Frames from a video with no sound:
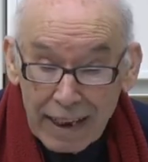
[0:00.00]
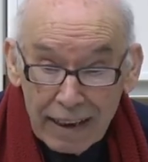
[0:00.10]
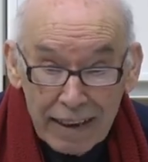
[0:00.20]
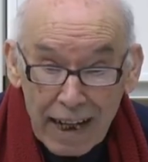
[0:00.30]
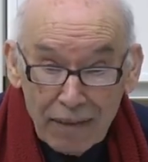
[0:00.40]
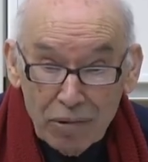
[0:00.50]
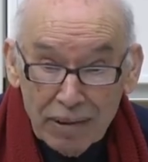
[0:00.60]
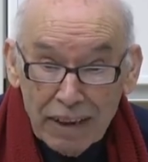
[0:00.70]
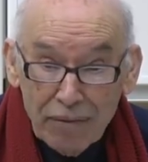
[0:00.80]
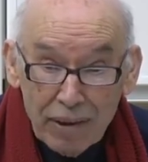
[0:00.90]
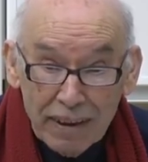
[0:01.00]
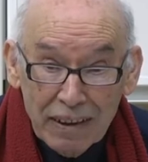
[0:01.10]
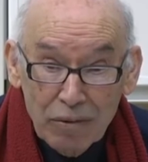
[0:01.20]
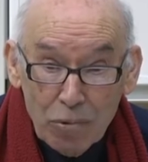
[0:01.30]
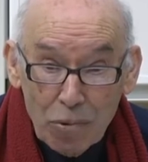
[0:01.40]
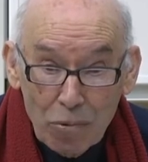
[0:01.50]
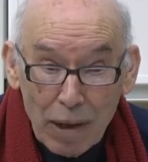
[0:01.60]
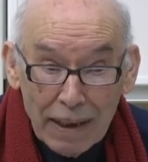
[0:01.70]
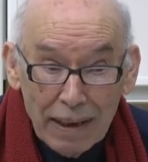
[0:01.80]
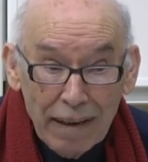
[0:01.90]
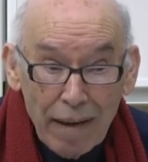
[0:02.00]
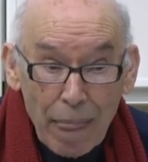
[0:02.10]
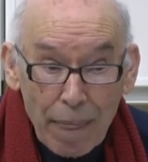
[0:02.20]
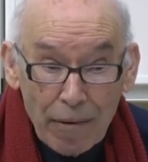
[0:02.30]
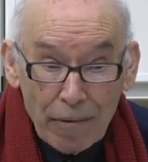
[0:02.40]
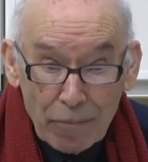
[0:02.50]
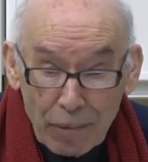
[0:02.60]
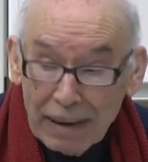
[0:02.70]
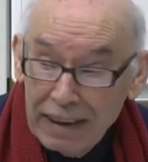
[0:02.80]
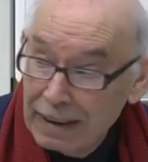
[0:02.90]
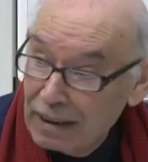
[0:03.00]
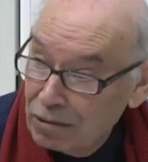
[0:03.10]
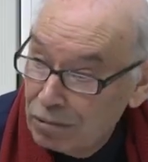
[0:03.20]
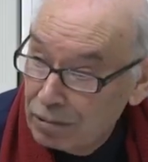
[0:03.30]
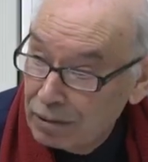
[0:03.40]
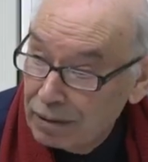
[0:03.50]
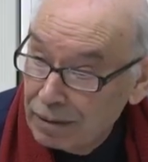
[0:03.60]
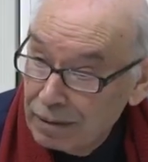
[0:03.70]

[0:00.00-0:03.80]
they have to send, for instance, one kid at school.